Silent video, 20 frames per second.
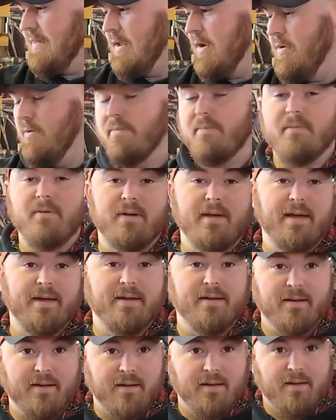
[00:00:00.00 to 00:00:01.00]
Oh, okay.
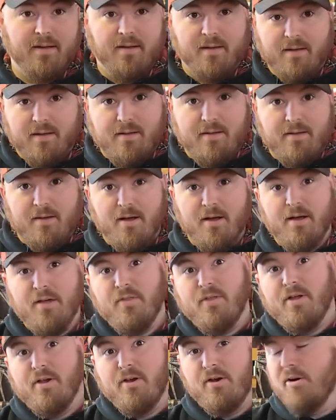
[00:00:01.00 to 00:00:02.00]

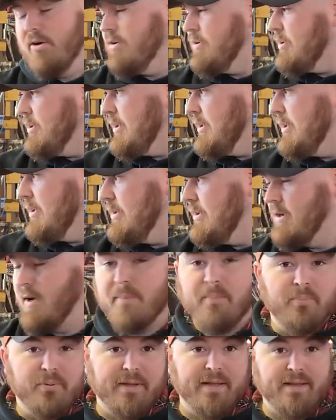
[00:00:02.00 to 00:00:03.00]
They are
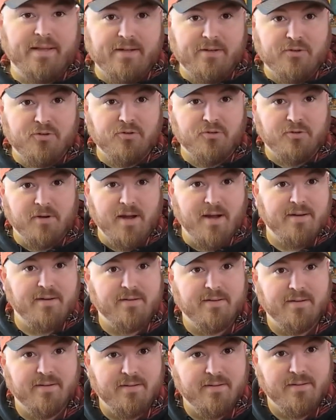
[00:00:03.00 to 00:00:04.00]
completely
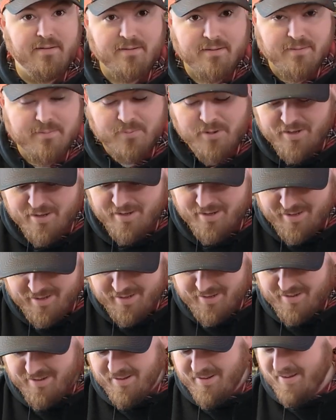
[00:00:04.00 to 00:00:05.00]
distracted
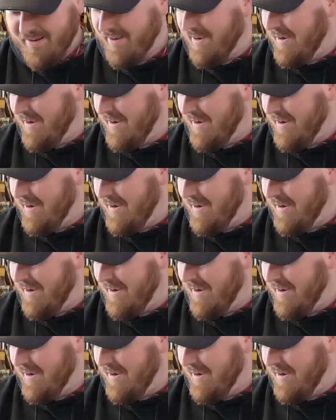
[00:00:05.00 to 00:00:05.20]
by